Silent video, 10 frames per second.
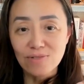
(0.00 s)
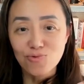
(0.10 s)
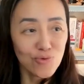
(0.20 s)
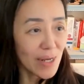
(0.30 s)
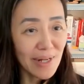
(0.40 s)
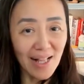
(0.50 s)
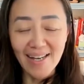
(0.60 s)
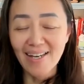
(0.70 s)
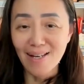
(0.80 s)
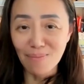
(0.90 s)
dream
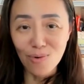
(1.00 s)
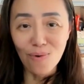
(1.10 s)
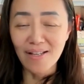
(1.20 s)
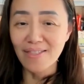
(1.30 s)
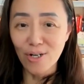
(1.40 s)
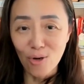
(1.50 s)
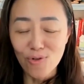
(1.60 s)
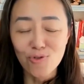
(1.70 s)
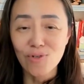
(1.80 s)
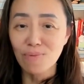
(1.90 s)
client number 1 they're
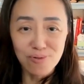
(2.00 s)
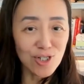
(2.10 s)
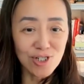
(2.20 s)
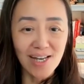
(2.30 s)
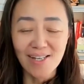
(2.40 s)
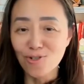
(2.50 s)
going to appreciate